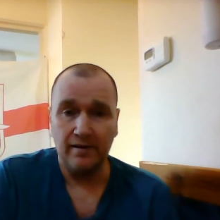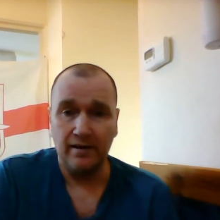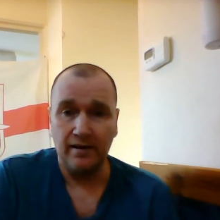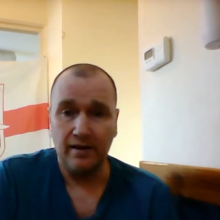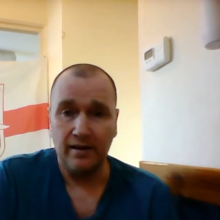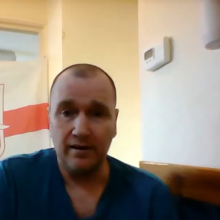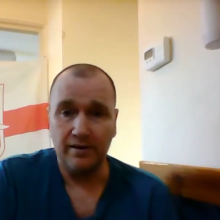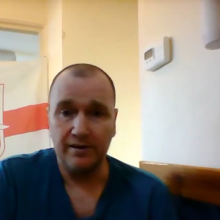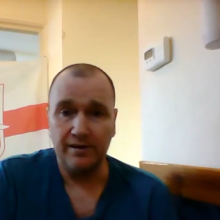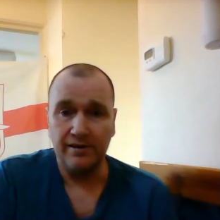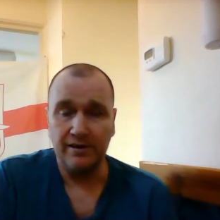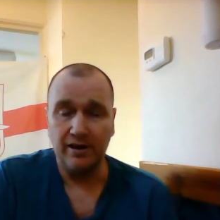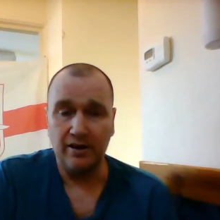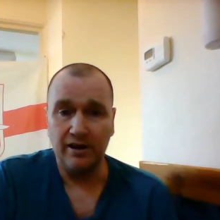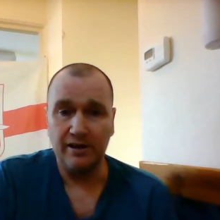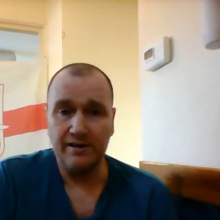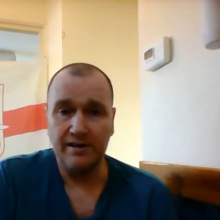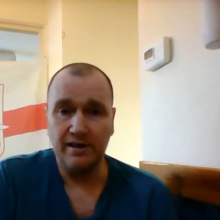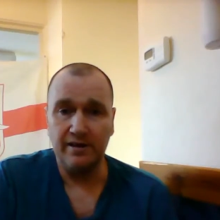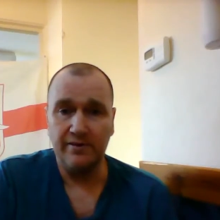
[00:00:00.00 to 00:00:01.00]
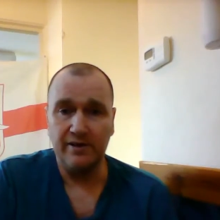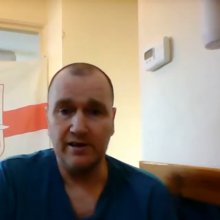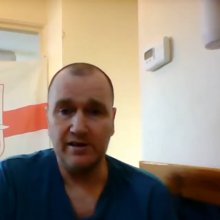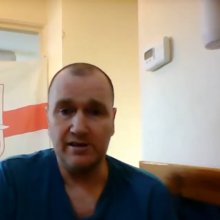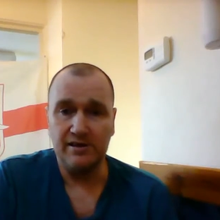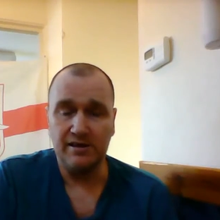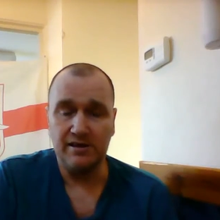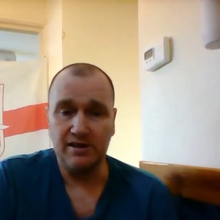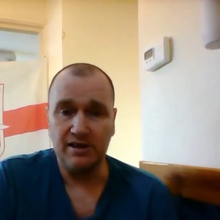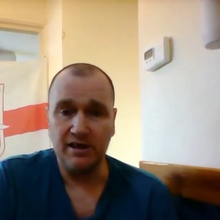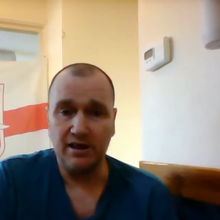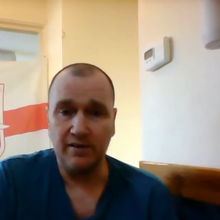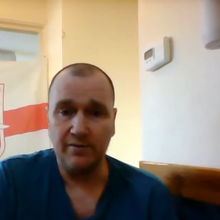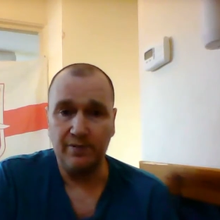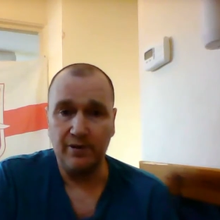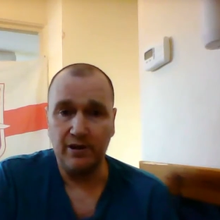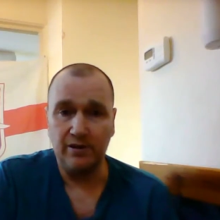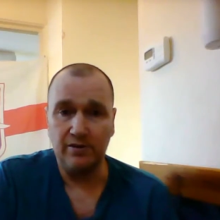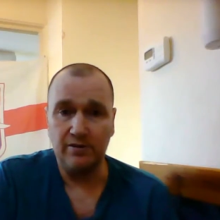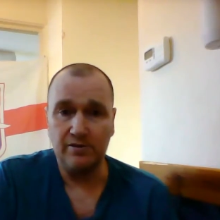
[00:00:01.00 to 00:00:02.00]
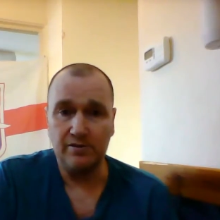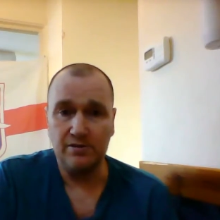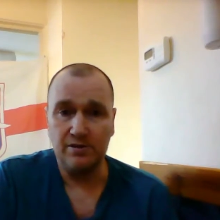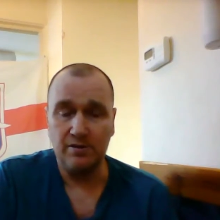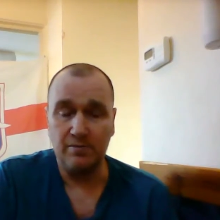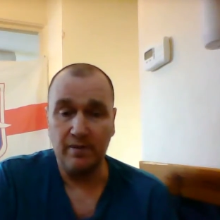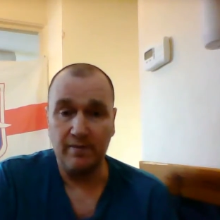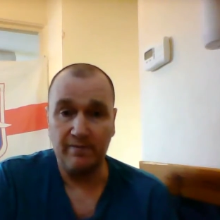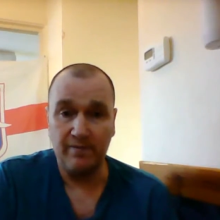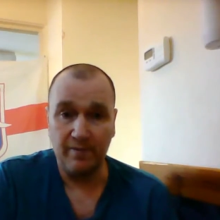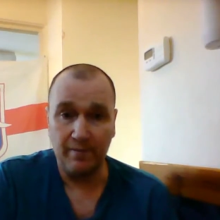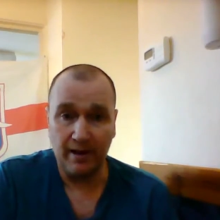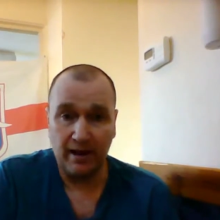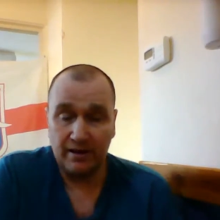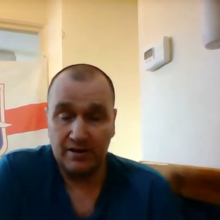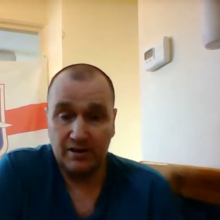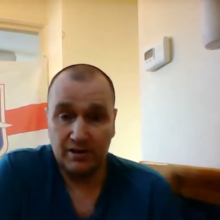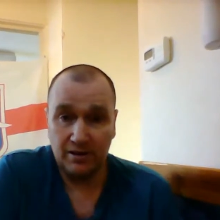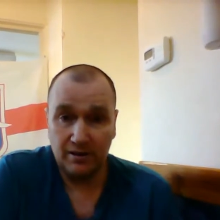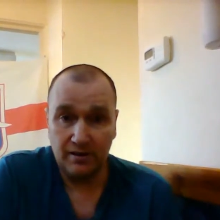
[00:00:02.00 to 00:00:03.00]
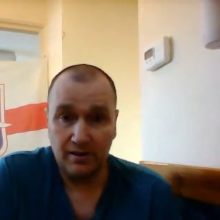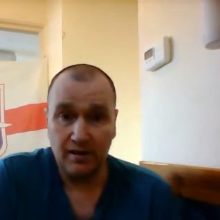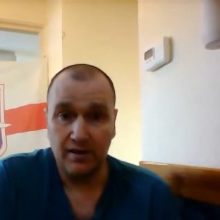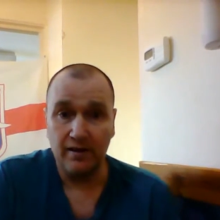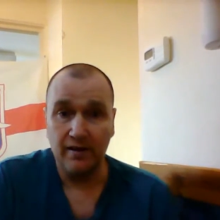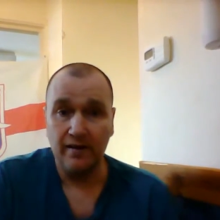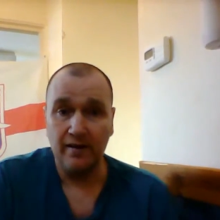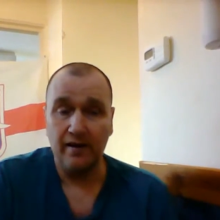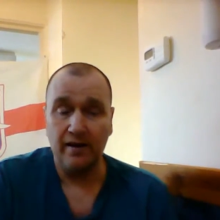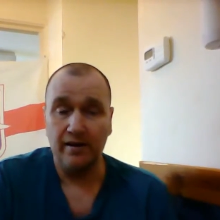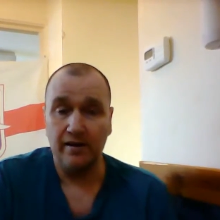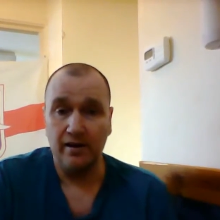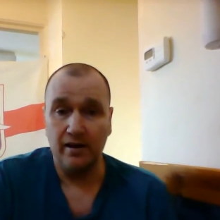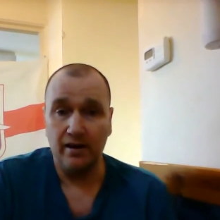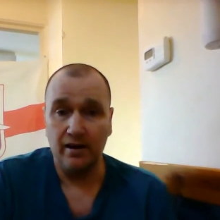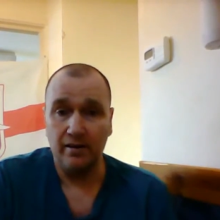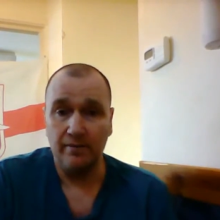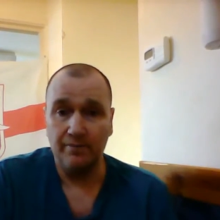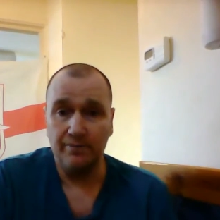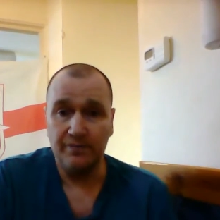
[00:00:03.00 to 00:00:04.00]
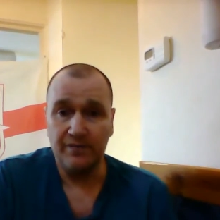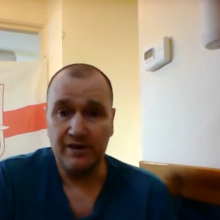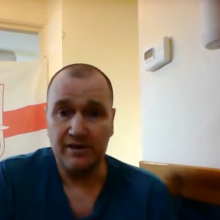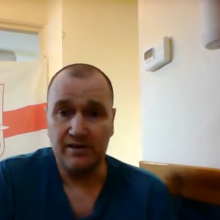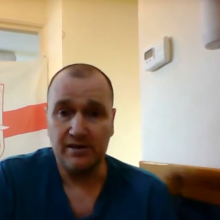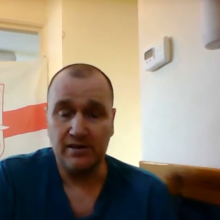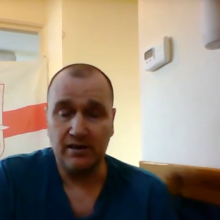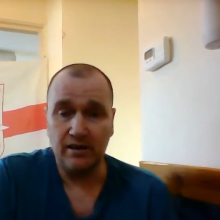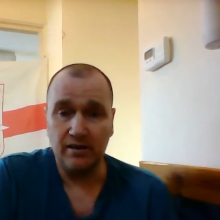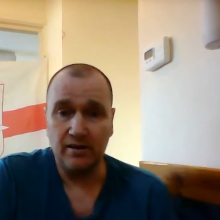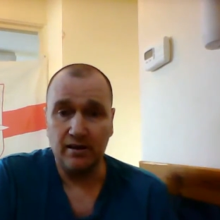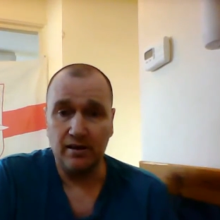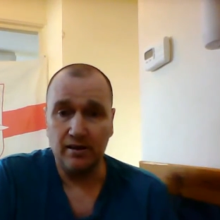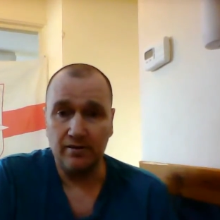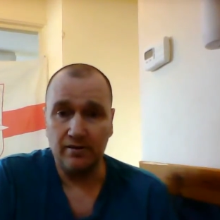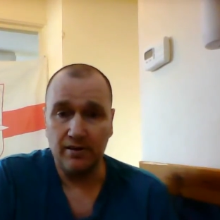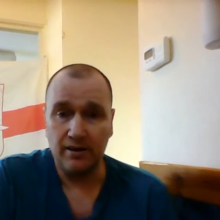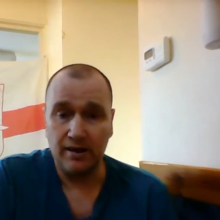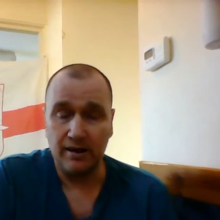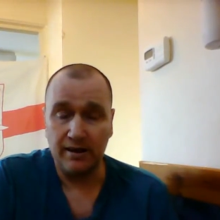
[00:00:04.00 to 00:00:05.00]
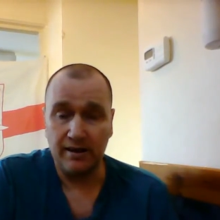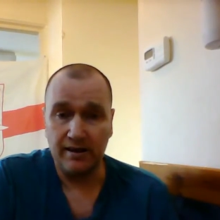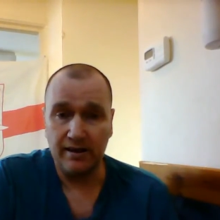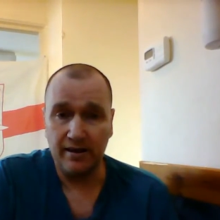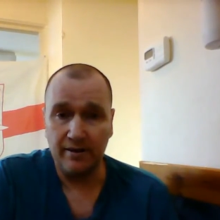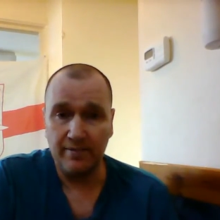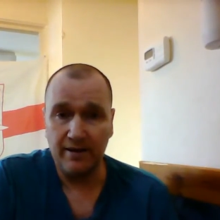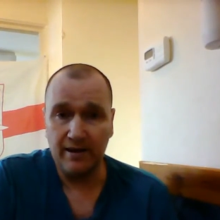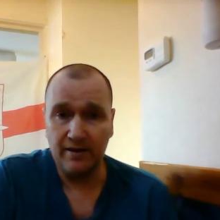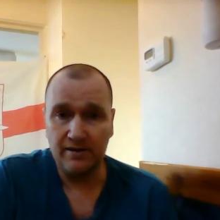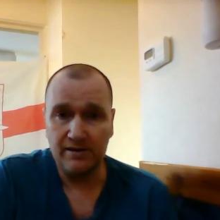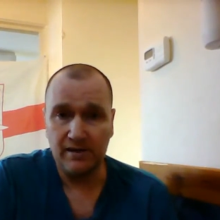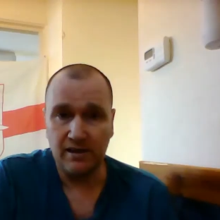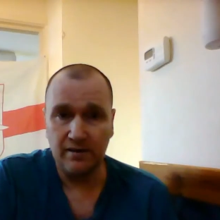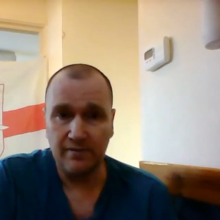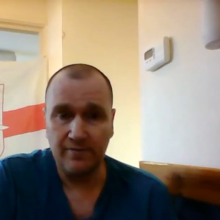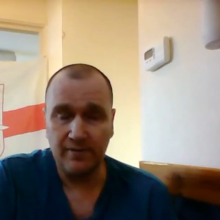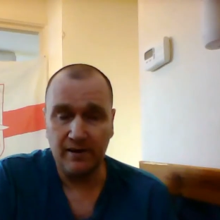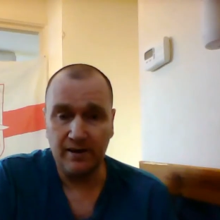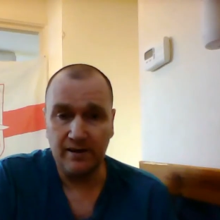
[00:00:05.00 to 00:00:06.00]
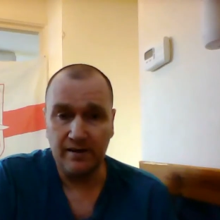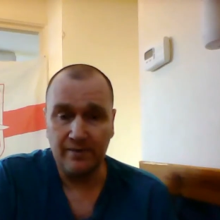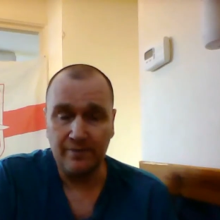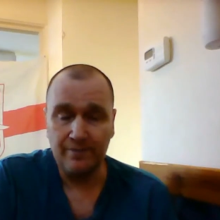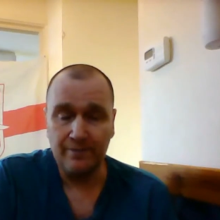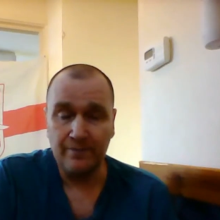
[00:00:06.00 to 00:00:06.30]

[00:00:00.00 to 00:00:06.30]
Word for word: Uh, the idea is just to give you some information, um, just at the click of your mouse hopefully.